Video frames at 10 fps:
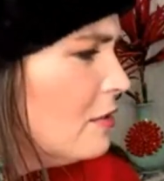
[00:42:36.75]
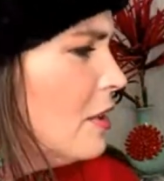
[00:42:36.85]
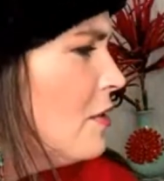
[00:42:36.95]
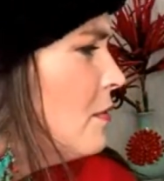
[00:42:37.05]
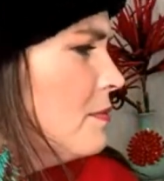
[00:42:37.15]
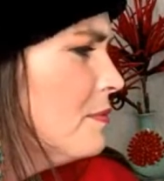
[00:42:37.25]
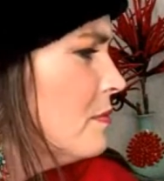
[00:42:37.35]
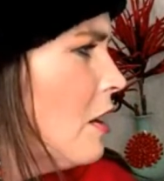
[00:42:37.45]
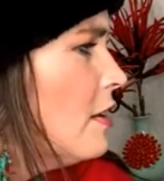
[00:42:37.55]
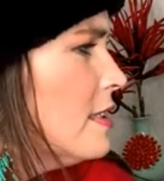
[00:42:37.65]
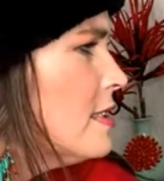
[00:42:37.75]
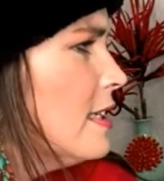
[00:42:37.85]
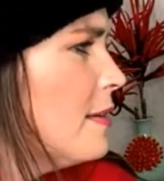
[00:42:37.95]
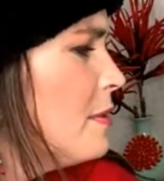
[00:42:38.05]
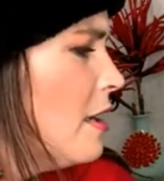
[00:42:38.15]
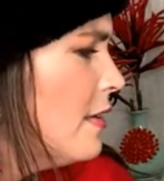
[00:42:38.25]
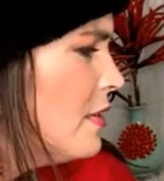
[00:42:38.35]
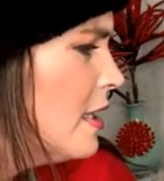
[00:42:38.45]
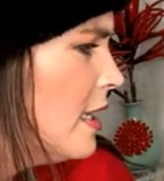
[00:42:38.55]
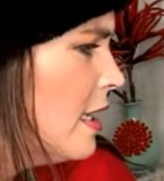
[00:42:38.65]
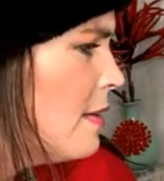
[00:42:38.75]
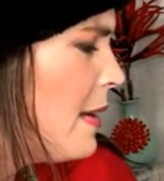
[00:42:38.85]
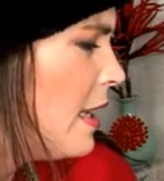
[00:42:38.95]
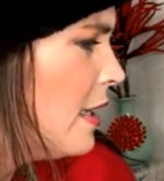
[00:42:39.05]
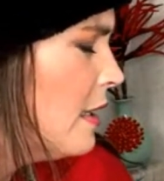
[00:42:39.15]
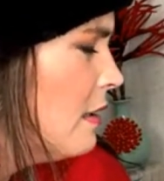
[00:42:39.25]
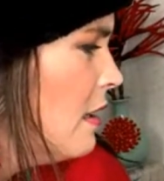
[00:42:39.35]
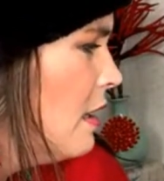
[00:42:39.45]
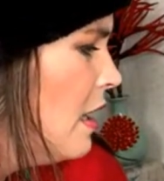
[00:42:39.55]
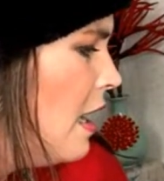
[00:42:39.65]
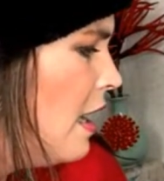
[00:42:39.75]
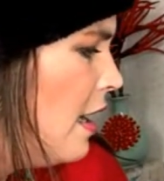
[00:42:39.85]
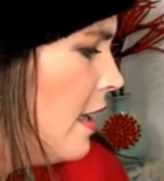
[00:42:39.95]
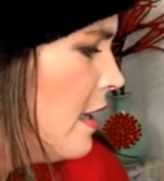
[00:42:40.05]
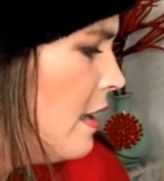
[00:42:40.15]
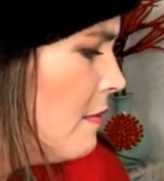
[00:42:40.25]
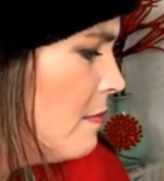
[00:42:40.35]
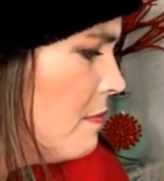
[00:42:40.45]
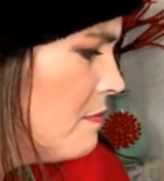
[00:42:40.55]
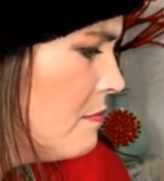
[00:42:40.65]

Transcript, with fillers: don't know. Honestly, I'm not even thinking about it. I um,